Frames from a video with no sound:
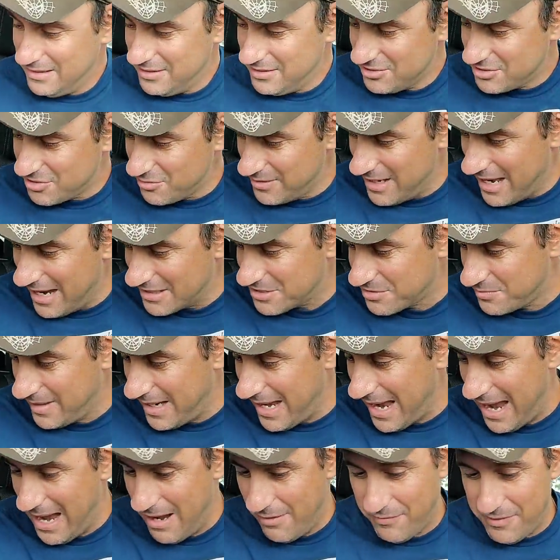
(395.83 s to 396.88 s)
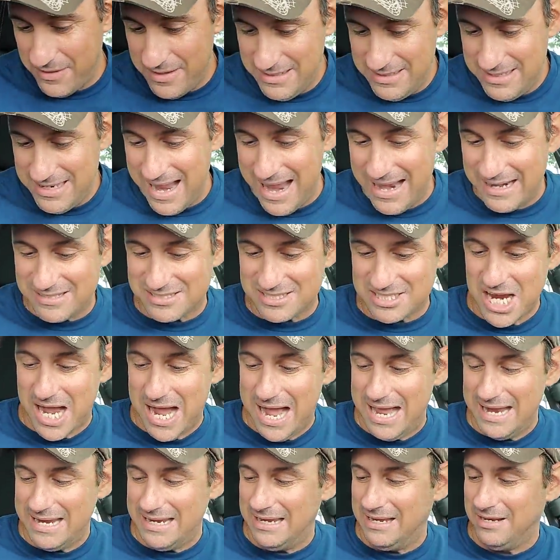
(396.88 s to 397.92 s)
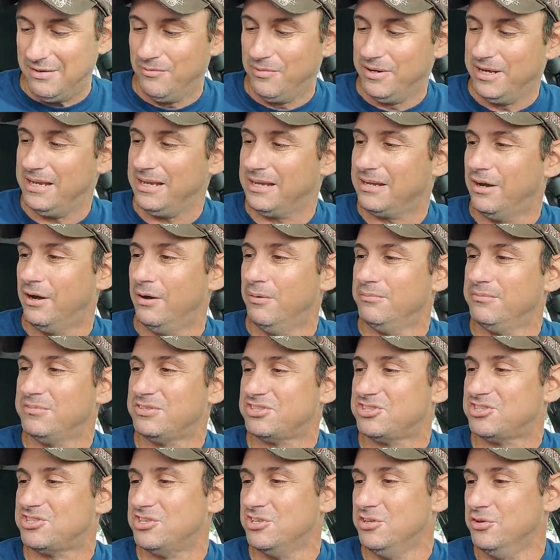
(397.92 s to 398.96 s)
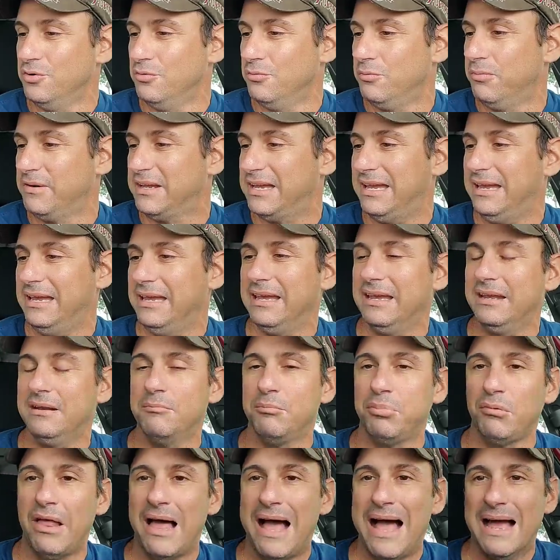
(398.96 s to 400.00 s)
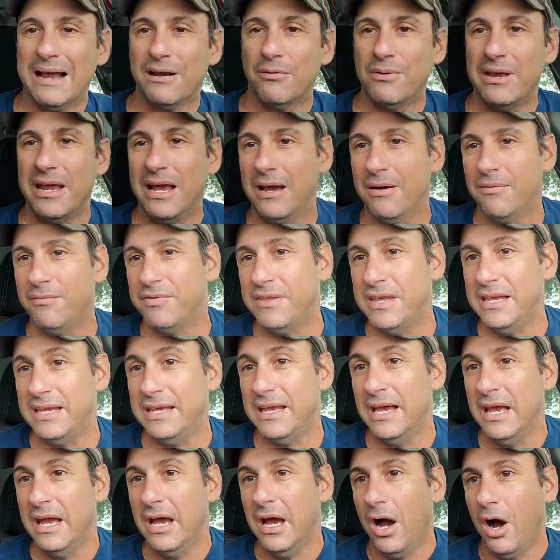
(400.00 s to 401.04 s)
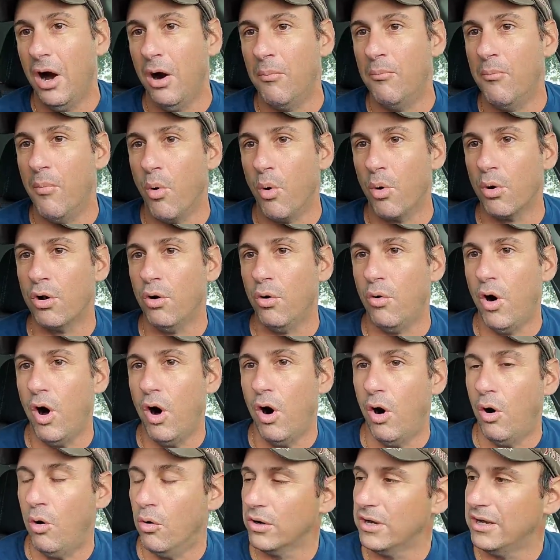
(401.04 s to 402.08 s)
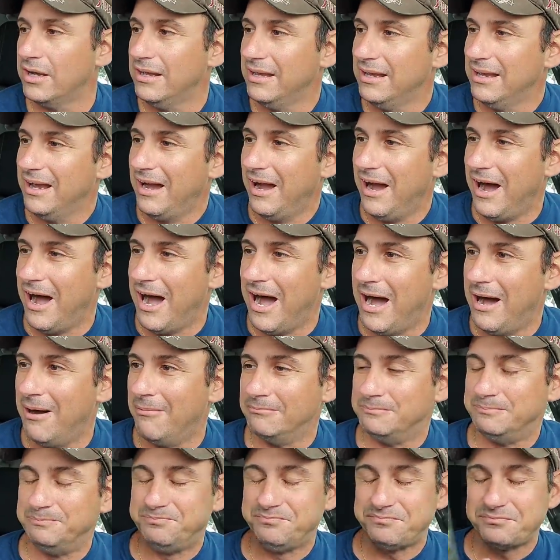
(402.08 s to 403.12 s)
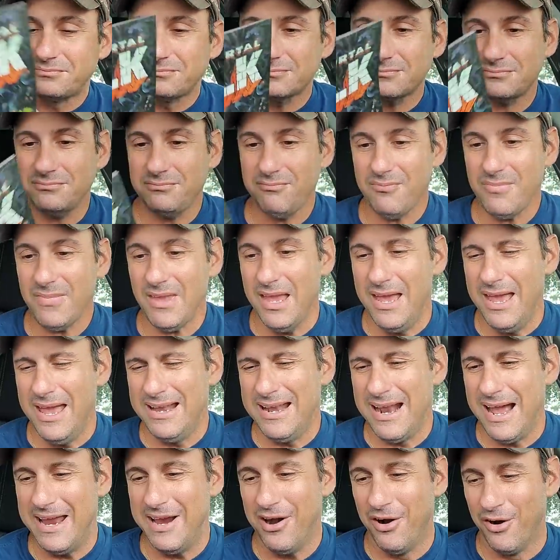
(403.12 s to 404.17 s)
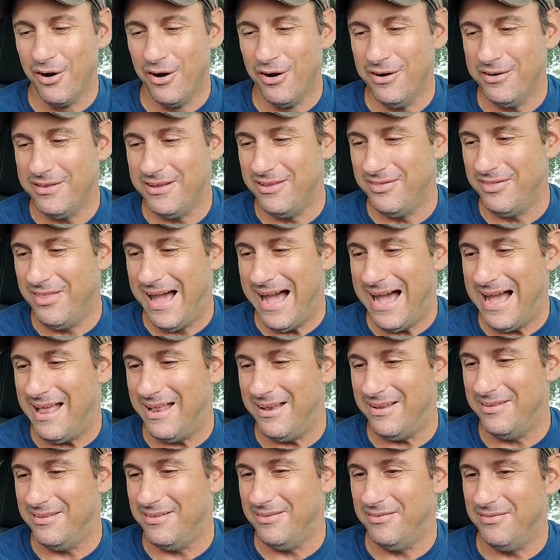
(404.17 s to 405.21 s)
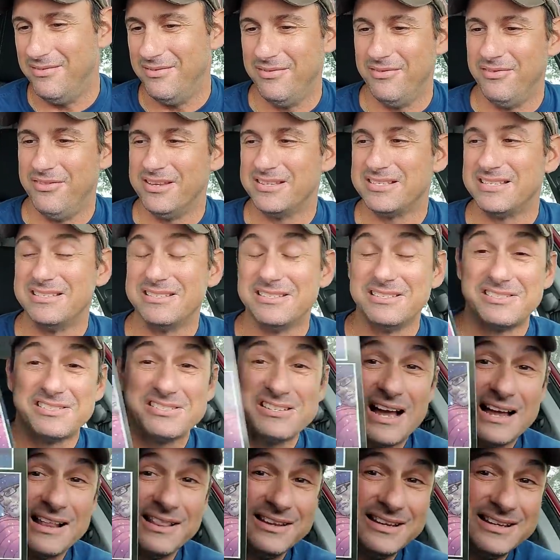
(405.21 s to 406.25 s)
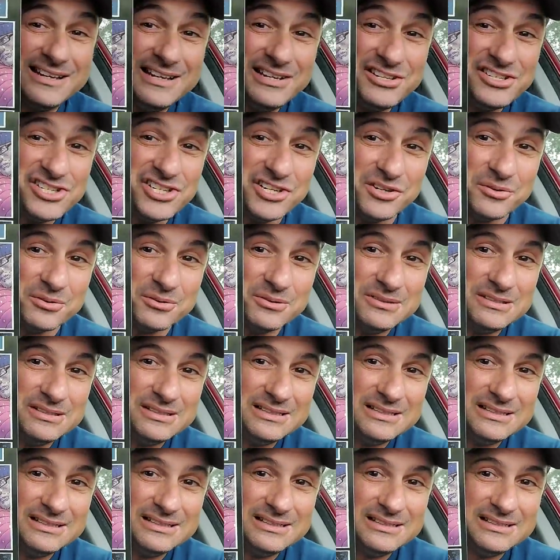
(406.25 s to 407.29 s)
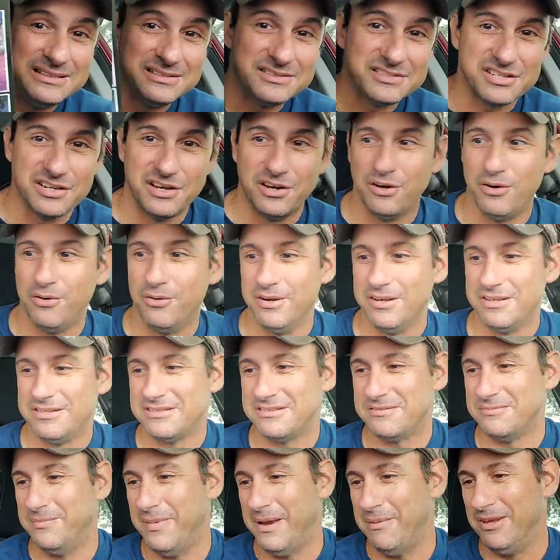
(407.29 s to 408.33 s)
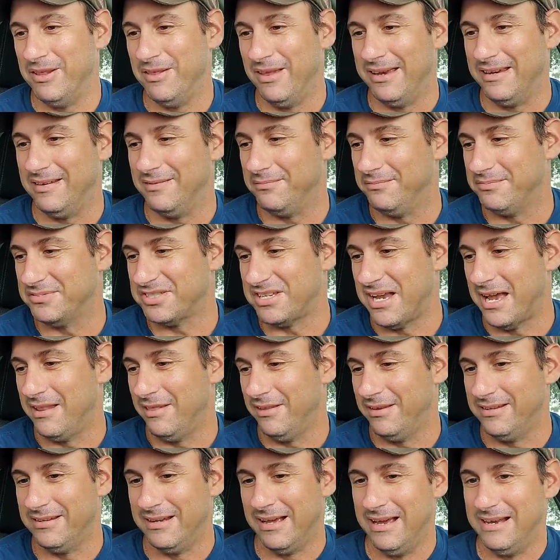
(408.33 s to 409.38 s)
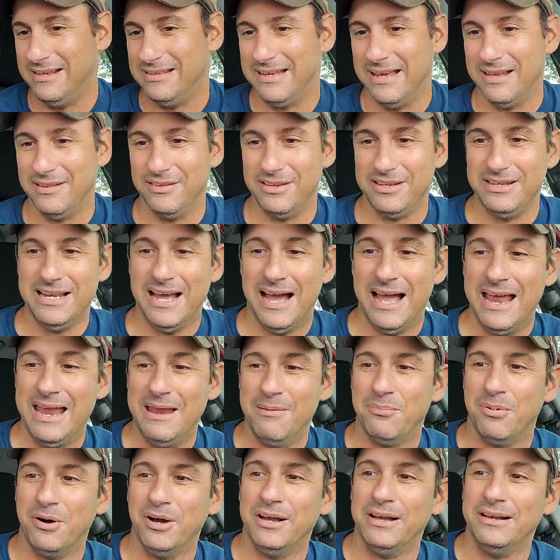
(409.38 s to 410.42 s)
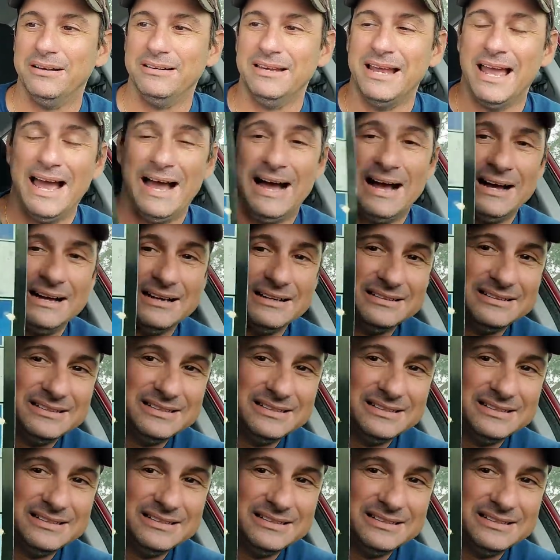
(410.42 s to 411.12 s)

So next we have the next tie-in when it comes to King in Black. We have the Immortal Hulk. And I heard that this is a silent issue. So it's maybe like Silent Night, Deadly Night, but yeah.